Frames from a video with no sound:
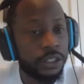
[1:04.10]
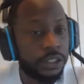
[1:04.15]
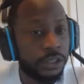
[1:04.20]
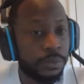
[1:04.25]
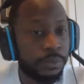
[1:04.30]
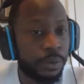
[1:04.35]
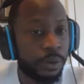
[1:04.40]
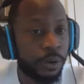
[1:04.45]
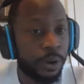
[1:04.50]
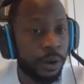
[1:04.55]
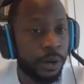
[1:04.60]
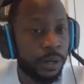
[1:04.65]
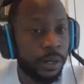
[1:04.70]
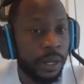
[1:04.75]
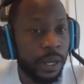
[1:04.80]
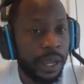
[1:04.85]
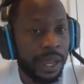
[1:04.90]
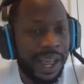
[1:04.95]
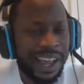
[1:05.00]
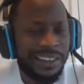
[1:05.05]
support.
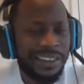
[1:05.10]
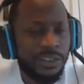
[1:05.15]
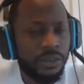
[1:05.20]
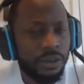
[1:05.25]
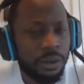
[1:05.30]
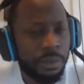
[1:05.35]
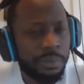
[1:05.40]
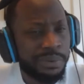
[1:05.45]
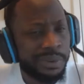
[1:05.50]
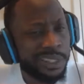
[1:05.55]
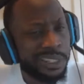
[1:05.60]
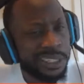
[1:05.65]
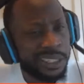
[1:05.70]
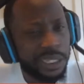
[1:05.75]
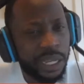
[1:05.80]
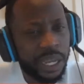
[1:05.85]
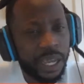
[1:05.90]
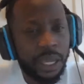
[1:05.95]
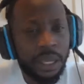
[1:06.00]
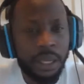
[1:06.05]
I do
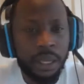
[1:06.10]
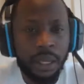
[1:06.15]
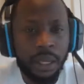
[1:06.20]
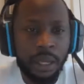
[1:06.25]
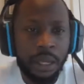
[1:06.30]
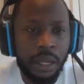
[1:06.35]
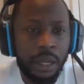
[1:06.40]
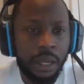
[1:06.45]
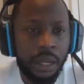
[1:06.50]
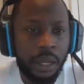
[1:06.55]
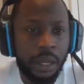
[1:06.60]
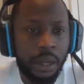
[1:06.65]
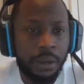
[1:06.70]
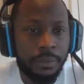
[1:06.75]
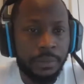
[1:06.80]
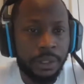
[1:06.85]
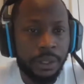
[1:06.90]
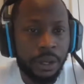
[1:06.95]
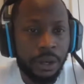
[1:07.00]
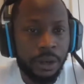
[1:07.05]
appreciate,
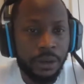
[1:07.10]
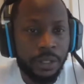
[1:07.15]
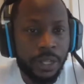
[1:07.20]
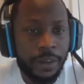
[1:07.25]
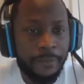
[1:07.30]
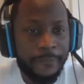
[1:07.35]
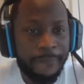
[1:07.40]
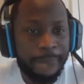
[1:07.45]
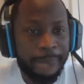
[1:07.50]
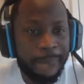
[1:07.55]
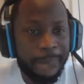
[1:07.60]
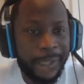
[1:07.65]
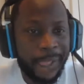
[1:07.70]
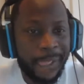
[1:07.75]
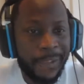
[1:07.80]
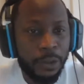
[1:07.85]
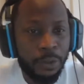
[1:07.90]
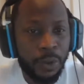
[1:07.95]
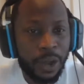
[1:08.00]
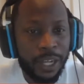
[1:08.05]
definitely you
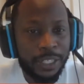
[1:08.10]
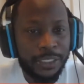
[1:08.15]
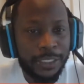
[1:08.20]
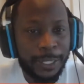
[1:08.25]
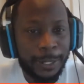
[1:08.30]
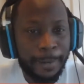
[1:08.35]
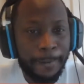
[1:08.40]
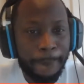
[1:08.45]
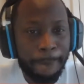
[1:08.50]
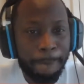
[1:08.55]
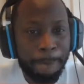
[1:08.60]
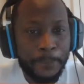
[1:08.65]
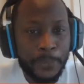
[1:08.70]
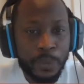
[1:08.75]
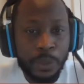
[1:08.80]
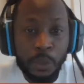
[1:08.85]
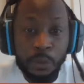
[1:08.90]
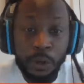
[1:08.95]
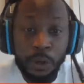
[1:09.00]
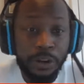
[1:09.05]
guys watching, and
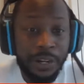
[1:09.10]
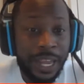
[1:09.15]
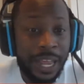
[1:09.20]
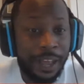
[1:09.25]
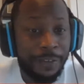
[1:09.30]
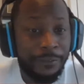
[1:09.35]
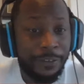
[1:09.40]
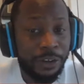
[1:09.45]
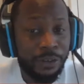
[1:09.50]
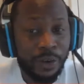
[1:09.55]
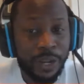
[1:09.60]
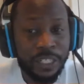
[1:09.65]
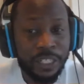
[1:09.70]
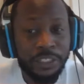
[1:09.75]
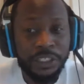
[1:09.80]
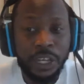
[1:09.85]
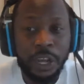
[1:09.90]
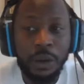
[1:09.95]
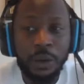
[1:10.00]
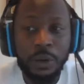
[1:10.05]
we're gonna have a great
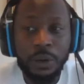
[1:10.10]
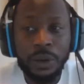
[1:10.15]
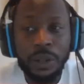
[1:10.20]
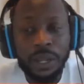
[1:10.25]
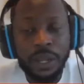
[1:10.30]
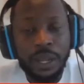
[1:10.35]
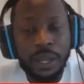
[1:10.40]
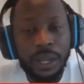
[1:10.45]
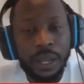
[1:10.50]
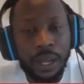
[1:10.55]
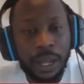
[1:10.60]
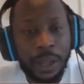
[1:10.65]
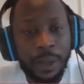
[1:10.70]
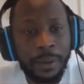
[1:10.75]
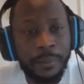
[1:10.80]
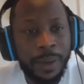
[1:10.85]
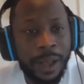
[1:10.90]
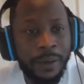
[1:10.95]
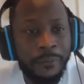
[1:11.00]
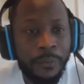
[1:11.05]
show.
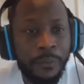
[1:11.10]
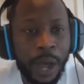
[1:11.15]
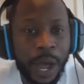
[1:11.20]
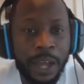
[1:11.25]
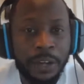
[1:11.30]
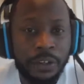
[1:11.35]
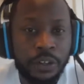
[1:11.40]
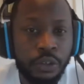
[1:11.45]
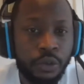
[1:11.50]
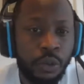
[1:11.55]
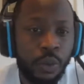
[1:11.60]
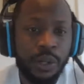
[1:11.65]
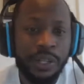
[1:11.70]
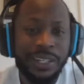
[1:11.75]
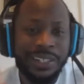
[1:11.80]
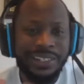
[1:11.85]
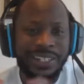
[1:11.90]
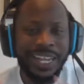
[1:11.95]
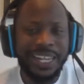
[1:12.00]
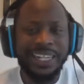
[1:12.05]
I do want to
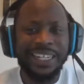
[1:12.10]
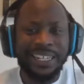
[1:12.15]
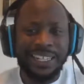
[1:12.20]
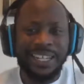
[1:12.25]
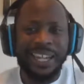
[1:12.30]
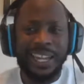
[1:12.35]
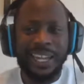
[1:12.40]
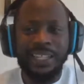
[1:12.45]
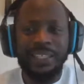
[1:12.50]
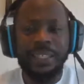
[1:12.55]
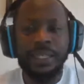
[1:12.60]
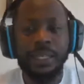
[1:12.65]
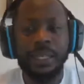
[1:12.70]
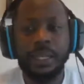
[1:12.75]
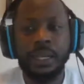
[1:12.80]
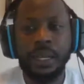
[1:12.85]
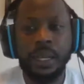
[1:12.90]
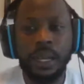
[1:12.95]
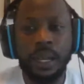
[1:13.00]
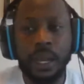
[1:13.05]
dedicate.
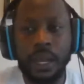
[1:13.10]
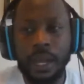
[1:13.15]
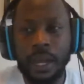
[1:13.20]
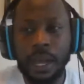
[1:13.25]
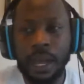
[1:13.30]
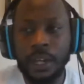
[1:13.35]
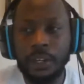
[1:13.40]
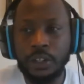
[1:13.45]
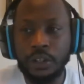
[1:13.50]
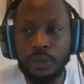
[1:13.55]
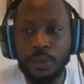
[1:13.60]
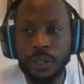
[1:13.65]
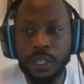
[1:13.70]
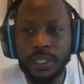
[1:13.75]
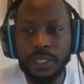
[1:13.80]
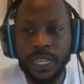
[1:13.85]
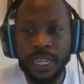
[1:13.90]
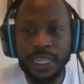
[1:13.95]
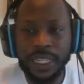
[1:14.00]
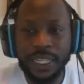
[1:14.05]
I do want to
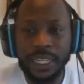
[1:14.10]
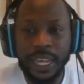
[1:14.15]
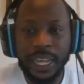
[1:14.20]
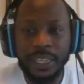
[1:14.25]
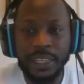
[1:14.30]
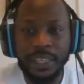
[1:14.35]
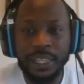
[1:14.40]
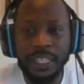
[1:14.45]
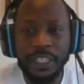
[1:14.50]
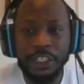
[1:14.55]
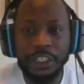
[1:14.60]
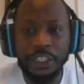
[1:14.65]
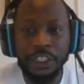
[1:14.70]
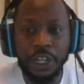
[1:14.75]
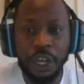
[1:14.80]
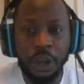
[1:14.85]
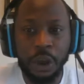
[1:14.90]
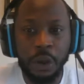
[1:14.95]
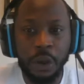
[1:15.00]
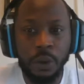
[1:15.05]
dedicate this
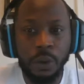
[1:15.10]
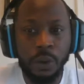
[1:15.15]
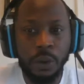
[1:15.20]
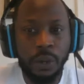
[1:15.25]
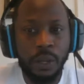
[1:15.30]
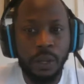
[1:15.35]
show